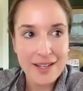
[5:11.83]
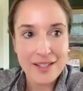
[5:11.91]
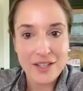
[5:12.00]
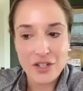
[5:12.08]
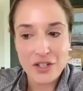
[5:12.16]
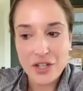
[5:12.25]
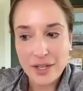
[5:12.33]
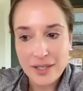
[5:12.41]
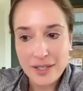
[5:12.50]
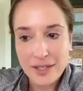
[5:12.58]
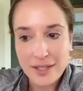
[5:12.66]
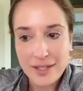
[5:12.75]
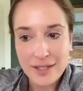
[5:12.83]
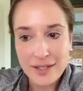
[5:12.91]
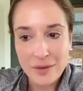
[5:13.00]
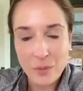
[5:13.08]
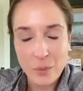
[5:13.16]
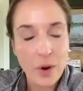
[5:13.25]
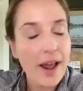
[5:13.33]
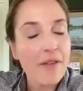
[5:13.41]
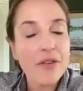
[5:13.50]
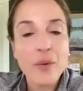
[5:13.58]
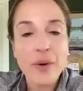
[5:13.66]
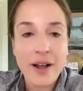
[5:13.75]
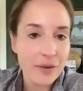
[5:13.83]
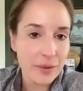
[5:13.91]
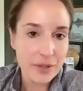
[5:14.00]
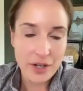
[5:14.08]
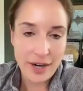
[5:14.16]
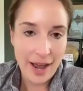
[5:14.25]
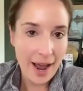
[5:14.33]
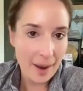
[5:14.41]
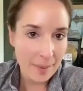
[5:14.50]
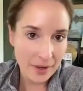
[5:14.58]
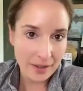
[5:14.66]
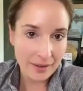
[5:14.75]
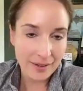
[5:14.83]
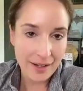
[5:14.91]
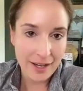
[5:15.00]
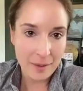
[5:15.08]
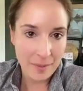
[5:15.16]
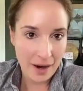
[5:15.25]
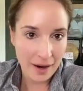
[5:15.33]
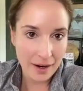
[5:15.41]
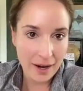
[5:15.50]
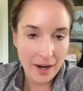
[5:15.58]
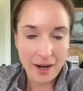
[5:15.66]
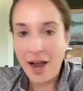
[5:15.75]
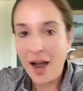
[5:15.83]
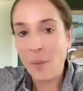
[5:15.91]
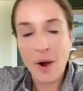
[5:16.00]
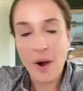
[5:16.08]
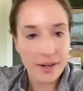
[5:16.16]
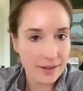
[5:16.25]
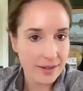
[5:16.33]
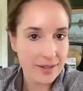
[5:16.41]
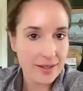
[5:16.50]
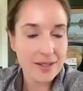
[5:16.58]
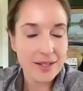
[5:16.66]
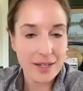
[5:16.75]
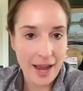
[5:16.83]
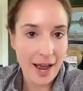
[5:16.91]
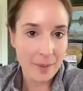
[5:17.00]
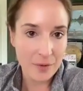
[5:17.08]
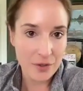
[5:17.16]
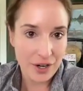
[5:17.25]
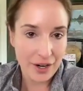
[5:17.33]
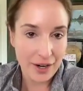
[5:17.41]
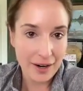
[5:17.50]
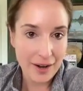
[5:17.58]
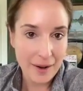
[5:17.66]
to just whatever was going to happen in America, I wanted to capture